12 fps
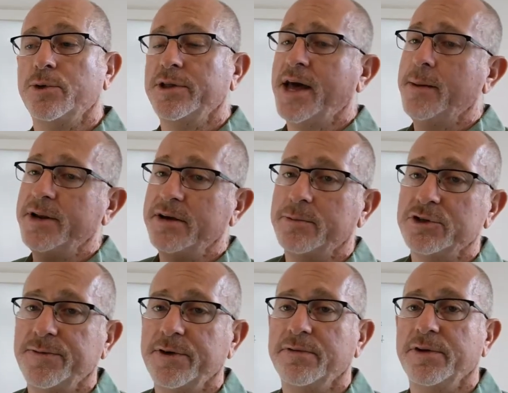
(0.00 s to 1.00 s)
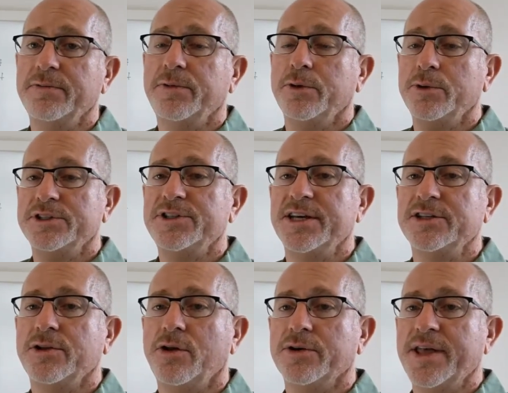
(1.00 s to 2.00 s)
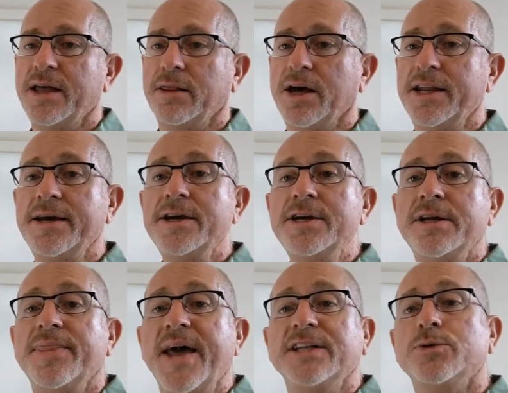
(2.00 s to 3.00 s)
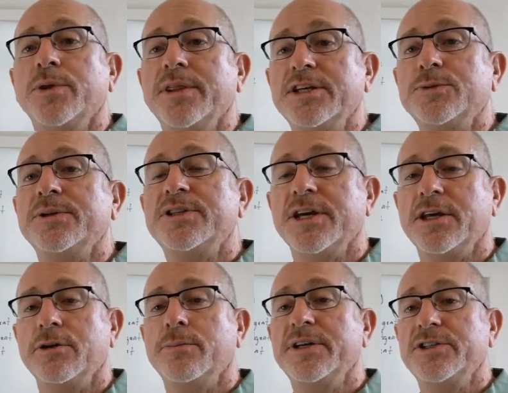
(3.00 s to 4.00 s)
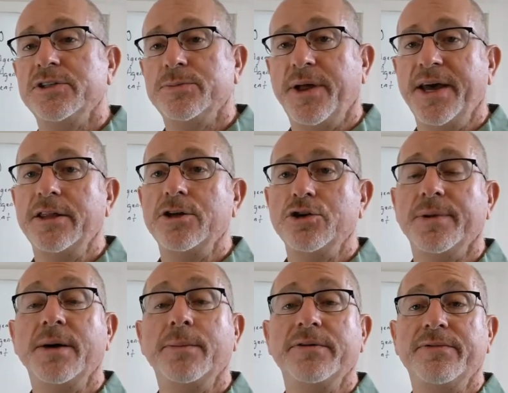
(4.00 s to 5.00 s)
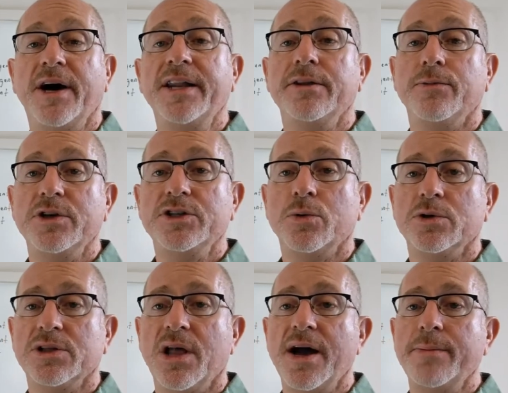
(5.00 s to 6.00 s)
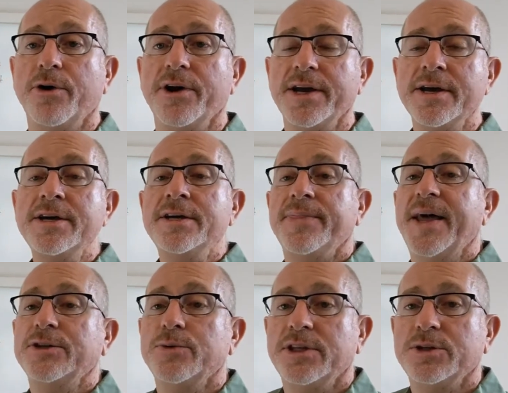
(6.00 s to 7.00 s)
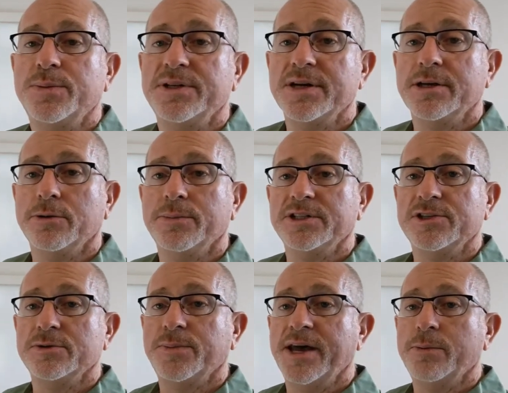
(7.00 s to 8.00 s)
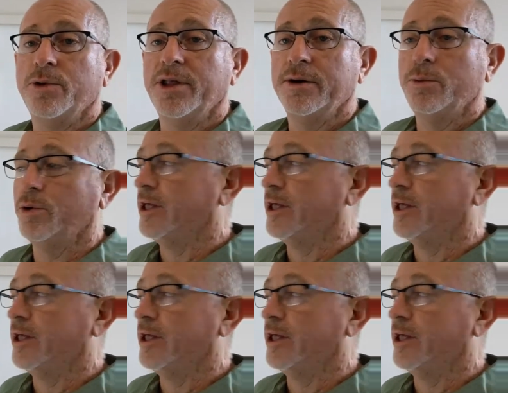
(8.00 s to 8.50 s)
with, how many of them are sphere of influence, things along that line. That's what this particular business plan that you'll be able to find in the resource library, that's what this particular business plan will